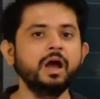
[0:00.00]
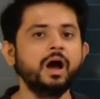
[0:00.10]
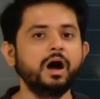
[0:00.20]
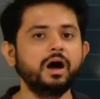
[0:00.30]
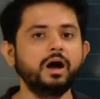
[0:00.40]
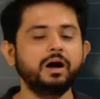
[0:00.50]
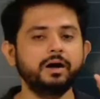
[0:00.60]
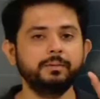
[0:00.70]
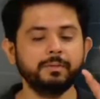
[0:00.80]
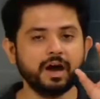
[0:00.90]

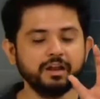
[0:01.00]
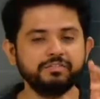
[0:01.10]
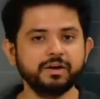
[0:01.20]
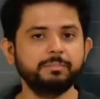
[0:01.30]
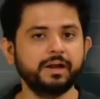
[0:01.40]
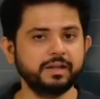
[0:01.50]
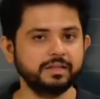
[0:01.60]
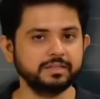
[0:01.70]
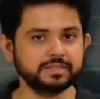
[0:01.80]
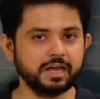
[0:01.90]
alpha
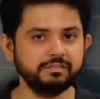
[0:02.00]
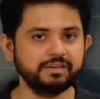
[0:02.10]
particles are